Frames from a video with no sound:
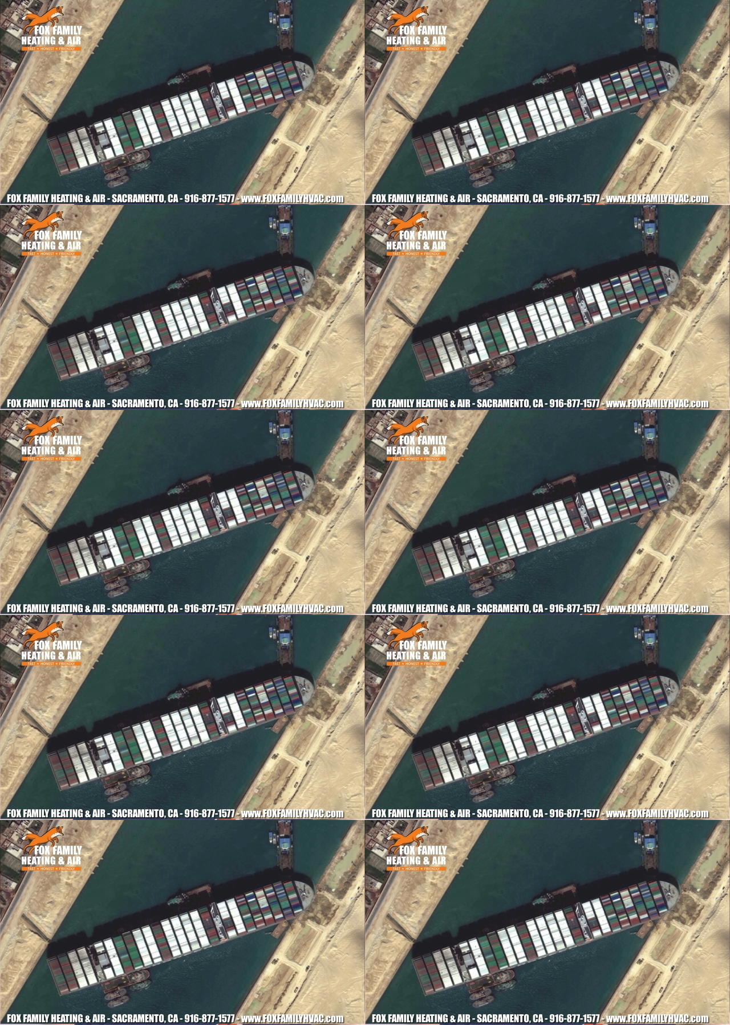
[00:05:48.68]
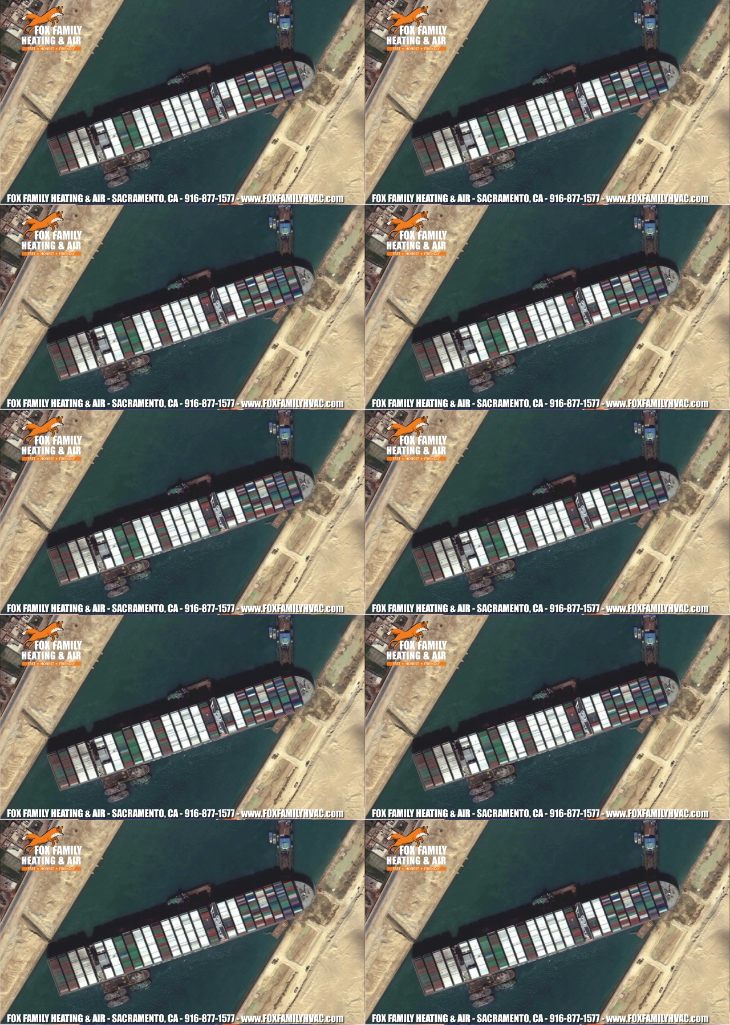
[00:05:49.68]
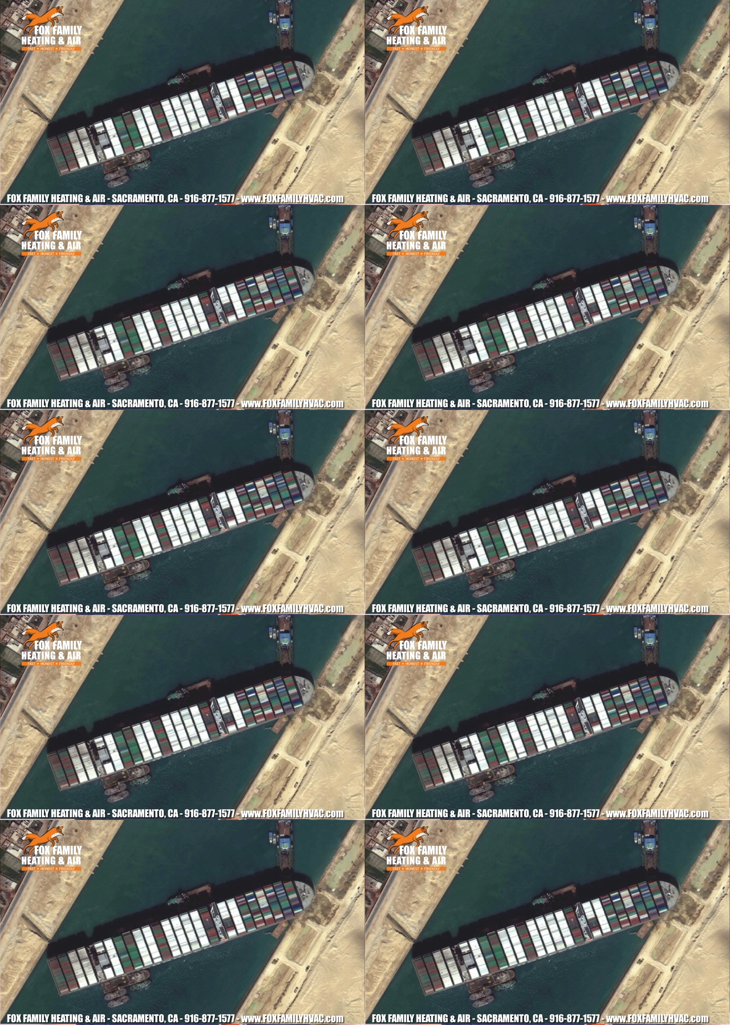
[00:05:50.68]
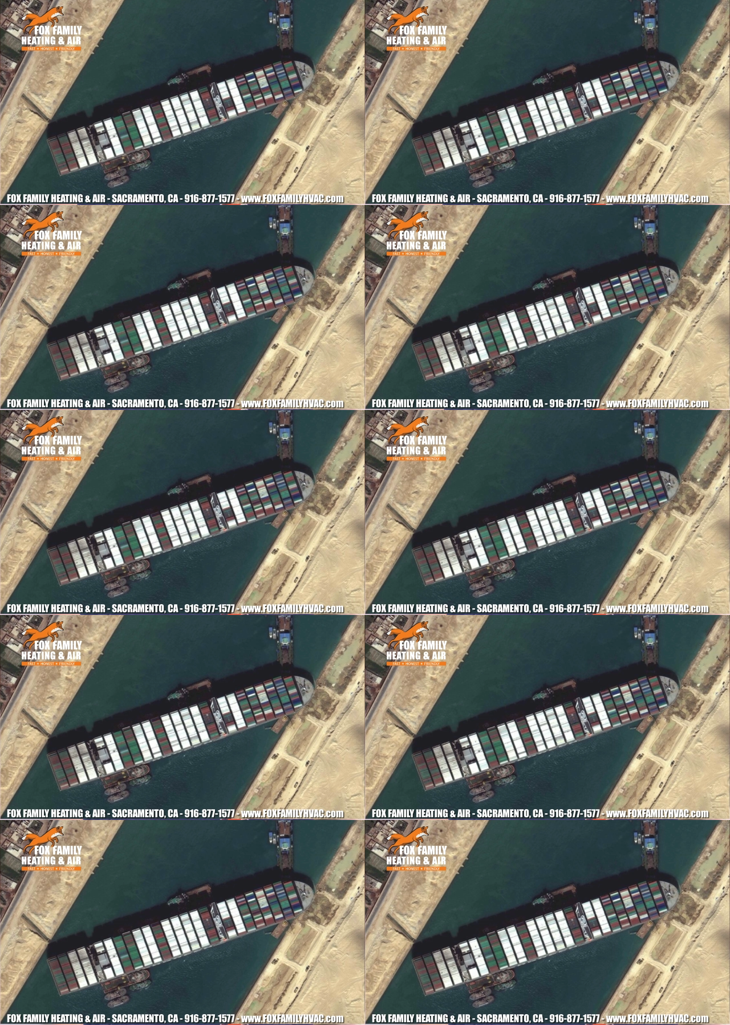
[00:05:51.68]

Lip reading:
(no speaker visible)